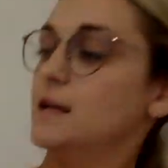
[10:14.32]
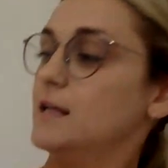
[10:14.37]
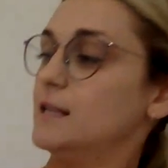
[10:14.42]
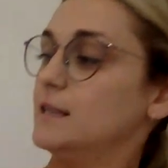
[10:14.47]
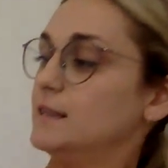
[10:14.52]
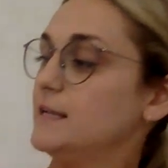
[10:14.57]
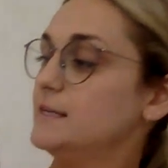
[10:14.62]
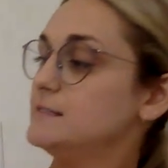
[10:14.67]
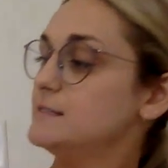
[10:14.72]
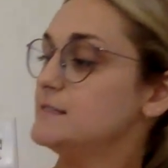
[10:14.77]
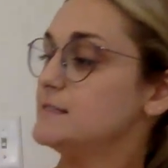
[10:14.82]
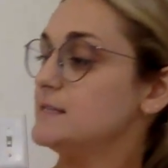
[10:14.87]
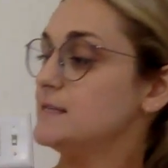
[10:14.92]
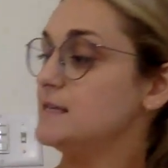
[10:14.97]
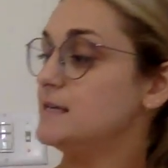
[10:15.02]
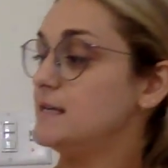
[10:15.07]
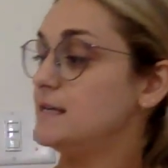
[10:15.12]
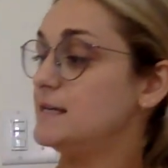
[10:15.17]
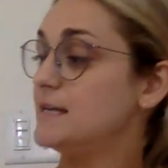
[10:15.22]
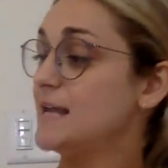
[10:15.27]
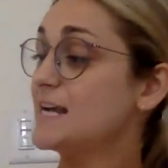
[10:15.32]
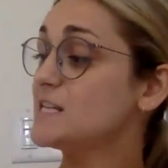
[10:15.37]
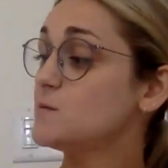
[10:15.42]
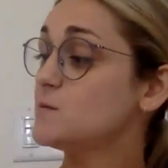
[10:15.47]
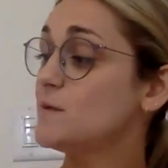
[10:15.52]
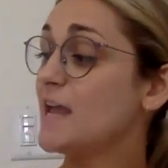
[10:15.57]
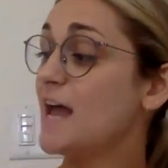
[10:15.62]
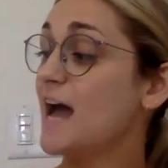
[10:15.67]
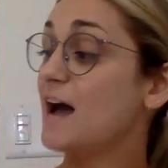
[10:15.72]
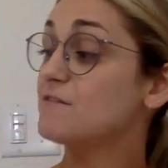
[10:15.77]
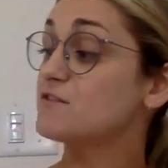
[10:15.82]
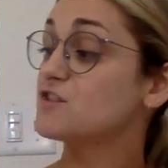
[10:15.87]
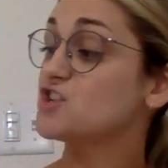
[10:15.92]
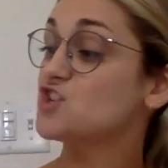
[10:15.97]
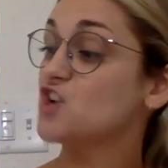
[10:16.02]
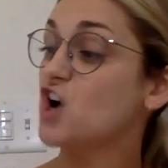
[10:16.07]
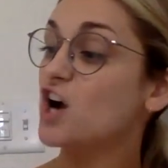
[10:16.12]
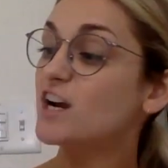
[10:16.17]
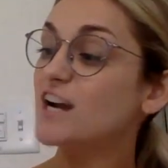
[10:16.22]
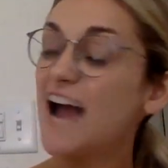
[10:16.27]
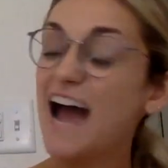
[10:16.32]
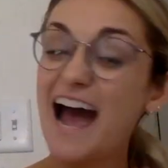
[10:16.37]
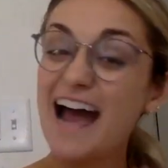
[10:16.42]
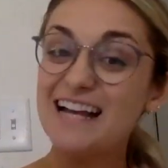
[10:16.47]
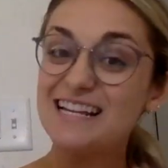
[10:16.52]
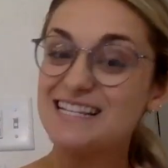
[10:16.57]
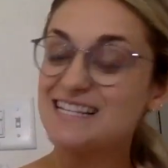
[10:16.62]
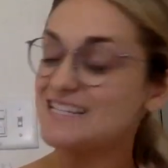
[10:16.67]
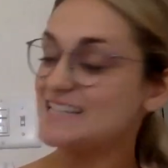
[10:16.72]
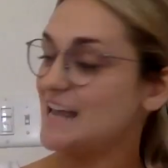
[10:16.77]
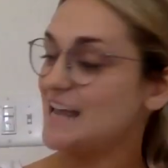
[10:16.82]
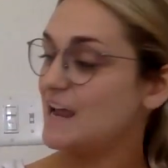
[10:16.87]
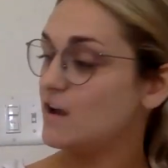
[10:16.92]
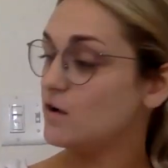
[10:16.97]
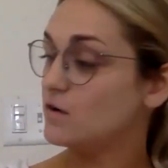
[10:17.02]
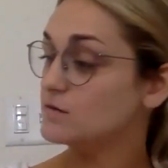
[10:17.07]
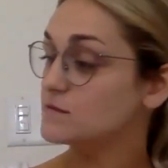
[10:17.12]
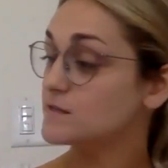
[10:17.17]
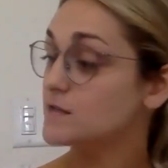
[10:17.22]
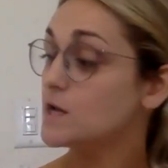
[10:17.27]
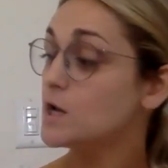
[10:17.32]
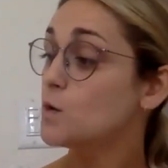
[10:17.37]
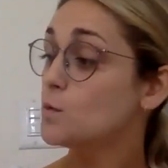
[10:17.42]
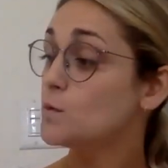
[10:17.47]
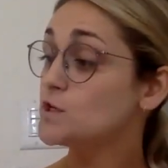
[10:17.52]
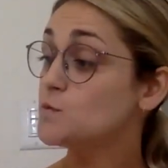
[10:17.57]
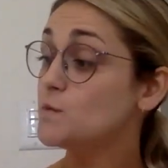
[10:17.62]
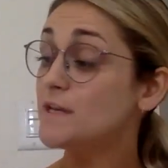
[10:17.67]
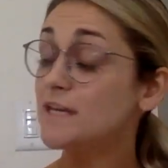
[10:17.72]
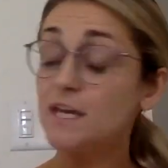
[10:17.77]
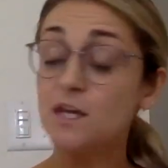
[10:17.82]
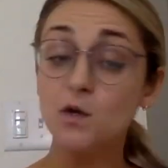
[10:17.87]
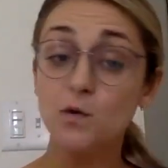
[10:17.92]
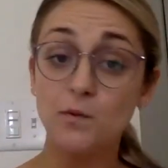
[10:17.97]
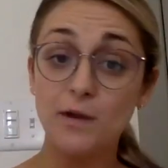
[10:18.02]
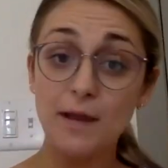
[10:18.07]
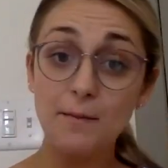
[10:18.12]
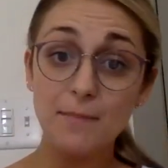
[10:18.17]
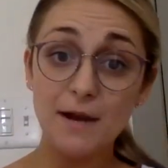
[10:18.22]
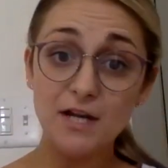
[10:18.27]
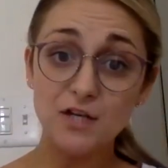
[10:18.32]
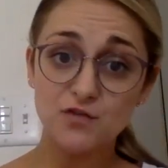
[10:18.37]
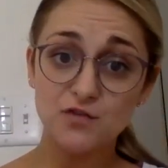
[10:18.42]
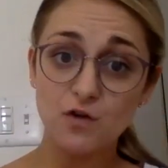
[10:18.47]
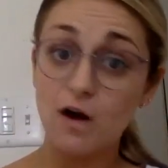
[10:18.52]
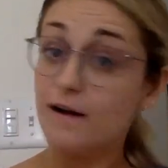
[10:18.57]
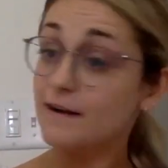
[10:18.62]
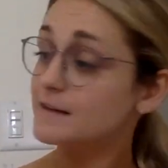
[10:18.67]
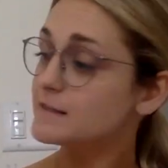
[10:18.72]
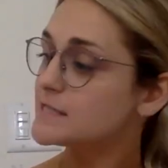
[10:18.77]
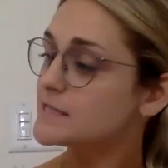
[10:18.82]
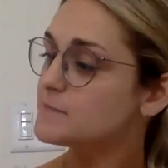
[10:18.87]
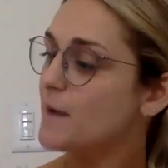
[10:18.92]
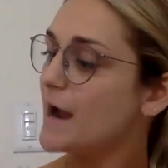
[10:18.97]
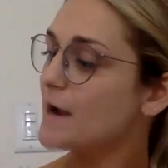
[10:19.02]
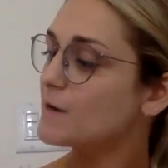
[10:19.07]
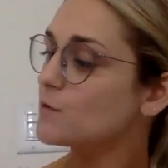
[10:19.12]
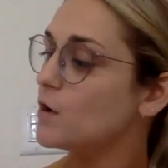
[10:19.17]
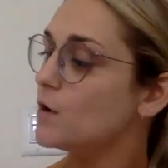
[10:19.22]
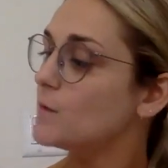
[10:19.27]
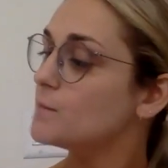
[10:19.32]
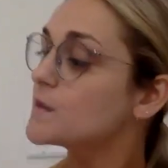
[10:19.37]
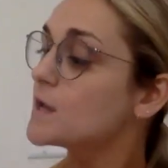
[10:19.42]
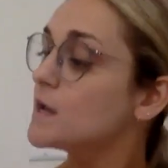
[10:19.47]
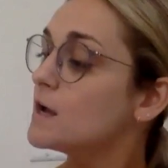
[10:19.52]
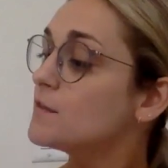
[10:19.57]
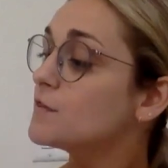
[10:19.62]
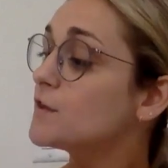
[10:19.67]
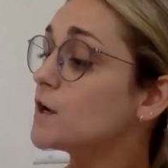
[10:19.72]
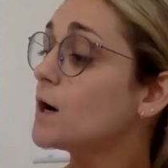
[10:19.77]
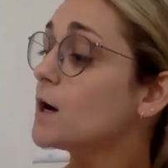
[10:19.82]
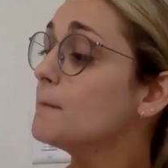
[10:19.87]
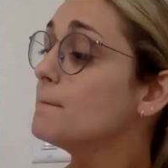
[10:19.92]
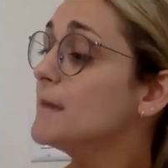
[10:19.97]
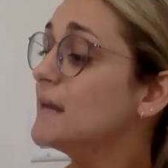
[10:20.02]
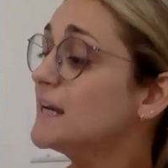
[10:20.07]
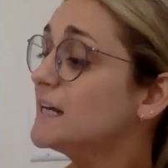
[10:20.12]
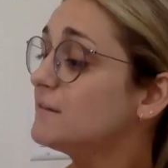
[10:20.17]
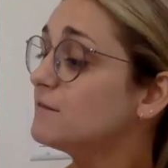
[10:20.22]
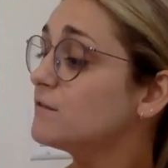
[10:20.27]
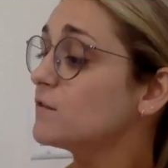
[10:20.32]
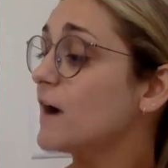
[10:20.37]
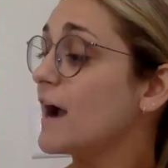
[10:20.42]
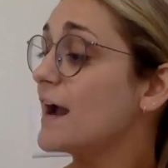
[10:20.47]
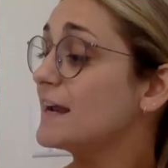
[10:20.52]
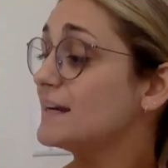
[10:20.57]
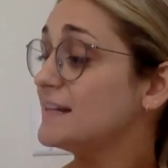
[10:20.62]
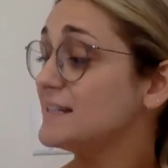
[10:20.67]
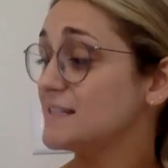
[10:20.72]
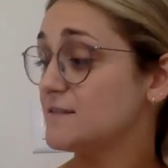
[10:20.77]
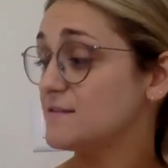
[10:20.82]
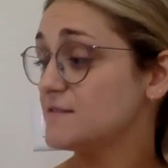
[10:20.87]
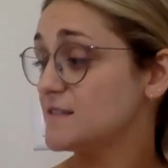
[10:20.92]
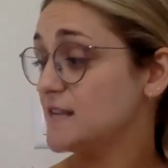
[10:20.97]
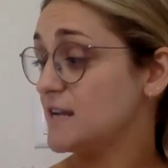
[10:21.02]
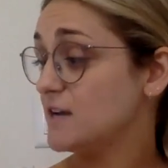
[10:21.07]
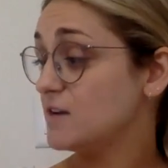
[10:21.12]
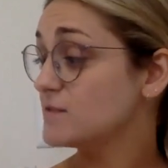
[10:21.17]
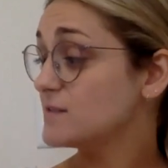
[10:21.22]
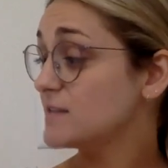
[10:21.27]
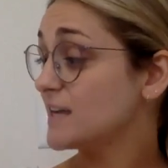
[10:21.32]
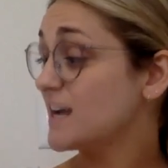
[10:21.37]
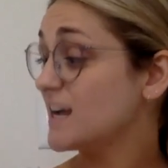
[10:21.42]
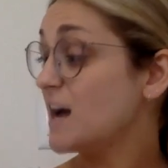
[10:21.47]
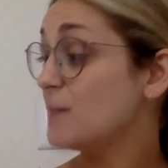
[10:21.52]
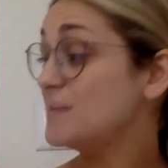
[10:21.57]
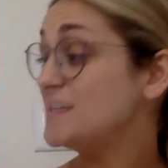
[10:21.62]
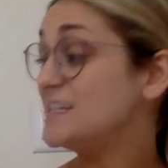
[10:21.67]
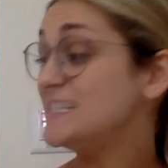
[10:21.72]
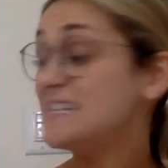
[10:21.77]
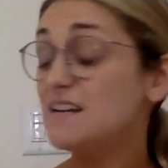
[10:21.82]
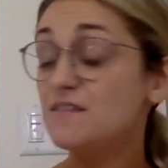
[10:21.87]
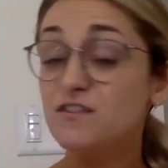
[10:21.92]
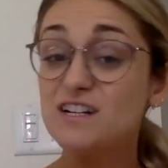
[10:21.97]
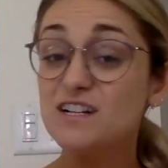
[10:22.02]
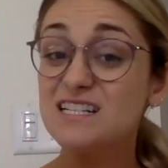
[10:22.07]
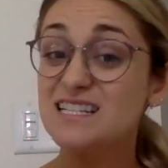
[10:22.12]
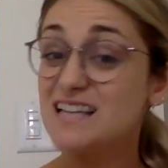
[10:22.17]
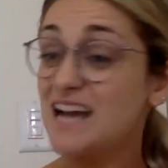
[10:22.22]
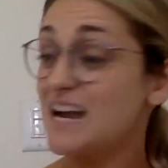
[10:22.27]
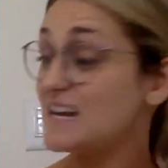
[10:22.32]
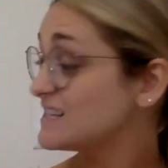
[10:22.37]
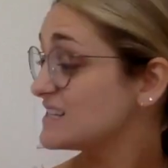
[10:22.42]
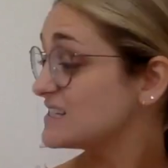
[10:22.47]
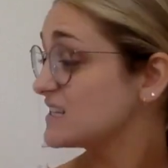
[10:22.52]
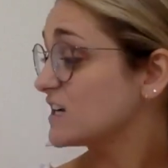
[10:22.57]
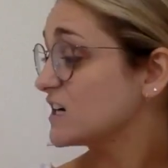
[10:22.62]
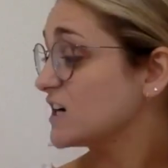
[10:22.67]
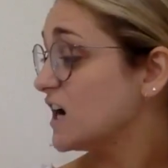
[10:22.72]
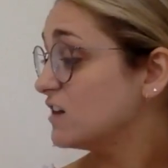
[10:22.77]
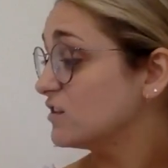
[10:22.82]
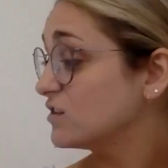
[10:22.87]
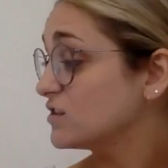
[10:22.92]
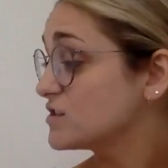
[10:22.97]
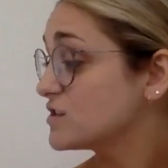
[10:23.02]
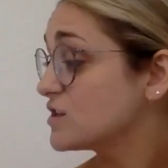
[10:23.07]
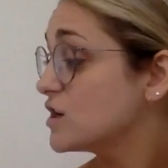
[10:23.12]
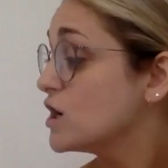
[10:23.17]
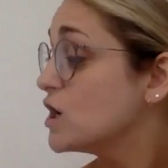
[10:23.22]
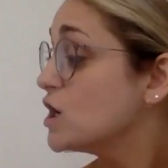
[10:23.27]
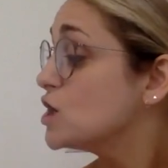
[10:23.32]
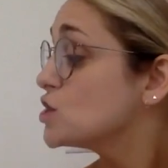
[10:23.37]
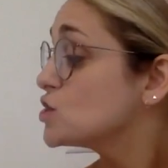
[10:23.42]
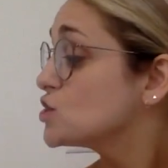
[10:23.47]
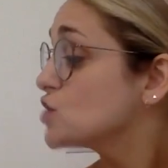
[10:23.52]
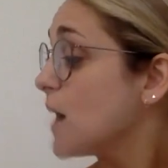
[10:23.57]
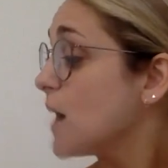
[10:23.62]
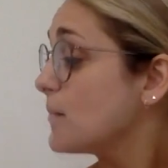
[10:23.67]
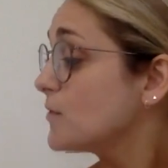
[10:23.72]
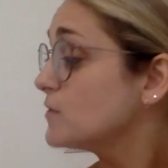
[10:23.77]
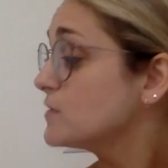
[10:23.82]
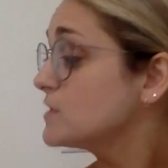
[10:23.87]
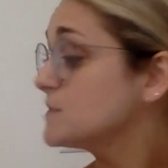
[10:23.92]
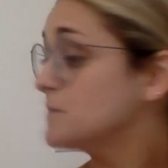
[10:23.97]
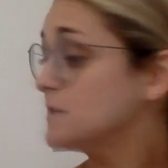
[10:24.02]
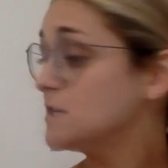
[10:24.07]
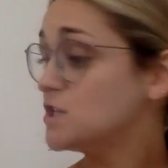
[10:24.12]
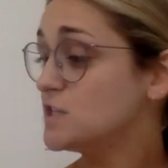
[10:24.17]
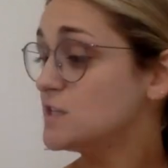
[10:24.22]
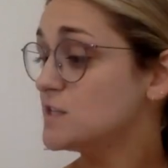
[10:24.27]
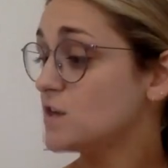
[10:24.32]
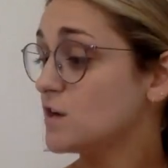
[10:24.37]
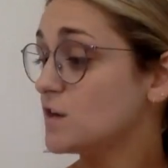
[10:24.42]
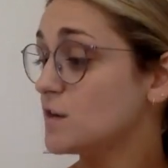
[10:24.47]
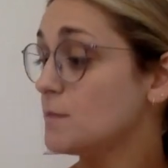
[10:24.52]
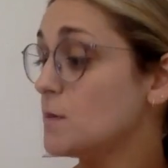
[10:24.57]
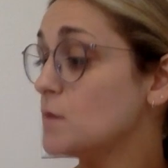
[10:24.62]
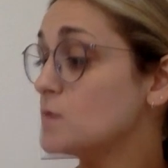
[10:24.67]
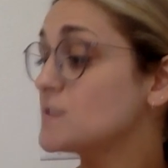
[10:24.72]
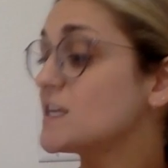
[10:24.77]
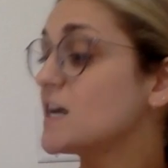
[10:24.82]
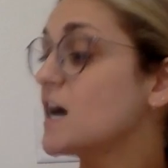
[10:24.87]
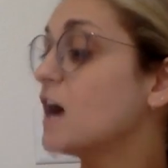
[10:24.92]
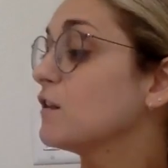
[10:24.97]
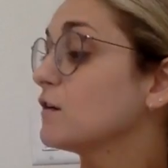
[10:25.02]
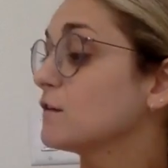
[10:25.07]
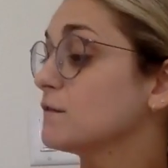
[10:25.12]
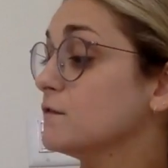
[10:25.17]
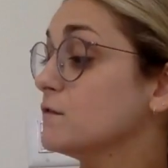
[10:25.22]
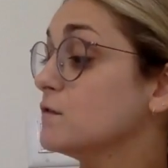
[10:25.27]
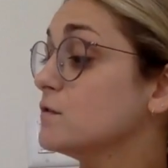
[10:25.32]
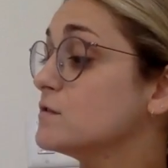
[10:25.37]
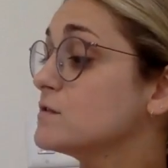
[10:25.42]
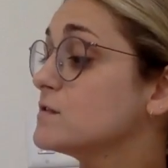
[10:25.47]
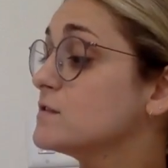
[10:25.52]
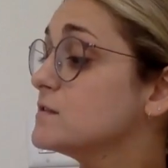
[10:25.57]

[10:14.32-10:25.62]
Let's see. Next, we have shark eye snails, which we can create by drawing a spiral. There are many varieties of snails that come in different sizes and colors. Tropical species are the most colorful.